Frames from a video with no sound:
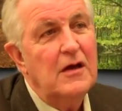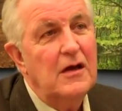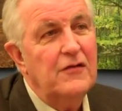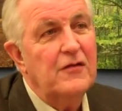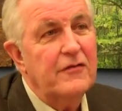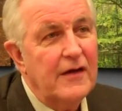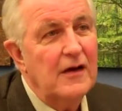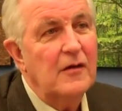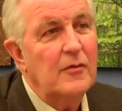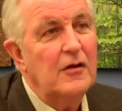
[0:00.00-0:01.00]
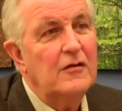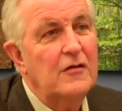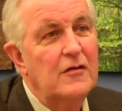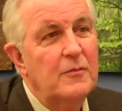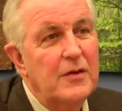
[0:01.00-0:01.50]
is available
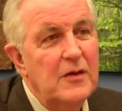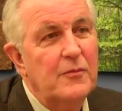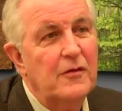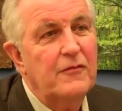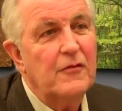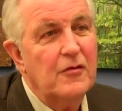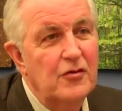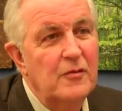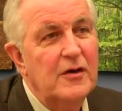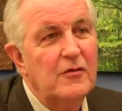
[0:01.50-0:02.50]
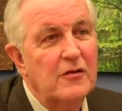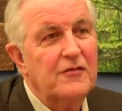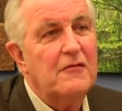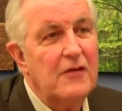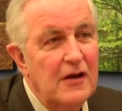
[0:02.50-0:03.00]
to the people for whom it
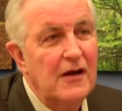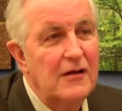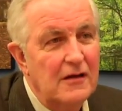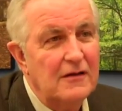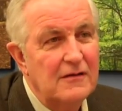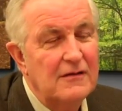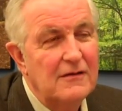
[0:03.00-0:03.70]
was created.